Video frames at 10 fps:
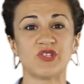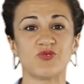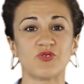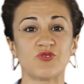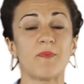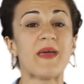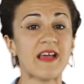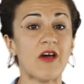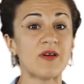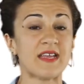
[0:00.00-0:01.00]
to
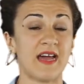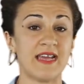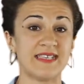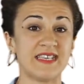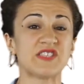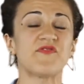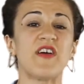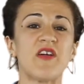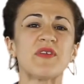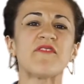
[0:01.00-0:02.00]
make our ideas
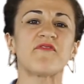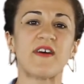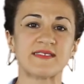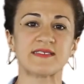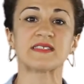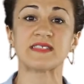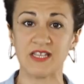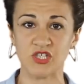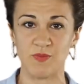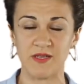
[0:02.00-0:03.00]
very fast
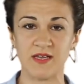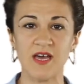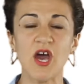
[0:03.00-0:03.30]
tangible.